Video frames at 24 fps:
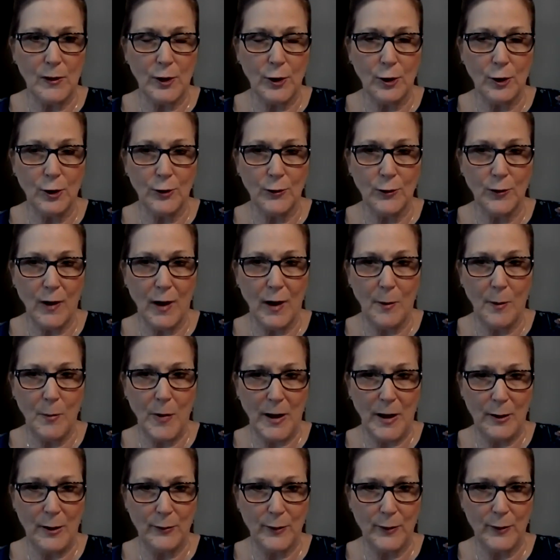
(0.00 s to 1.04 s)
little
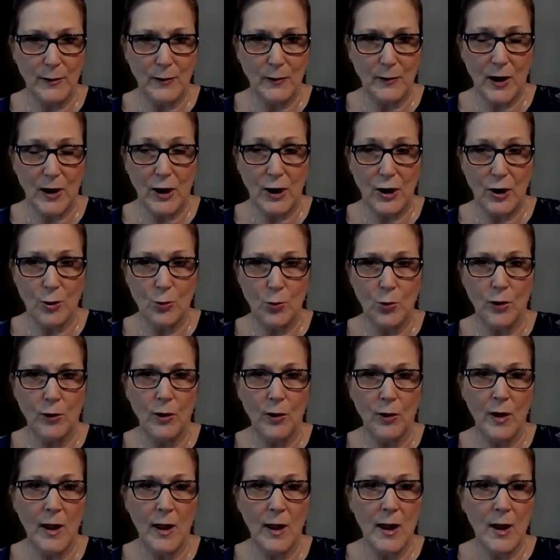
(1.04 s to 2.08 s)
benefit that you
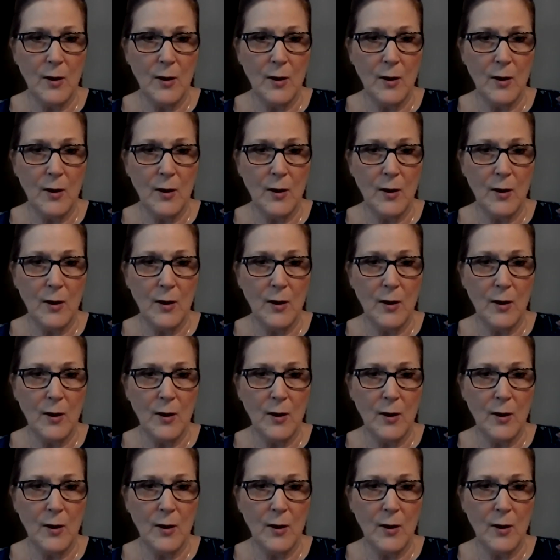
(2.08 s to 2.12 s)
will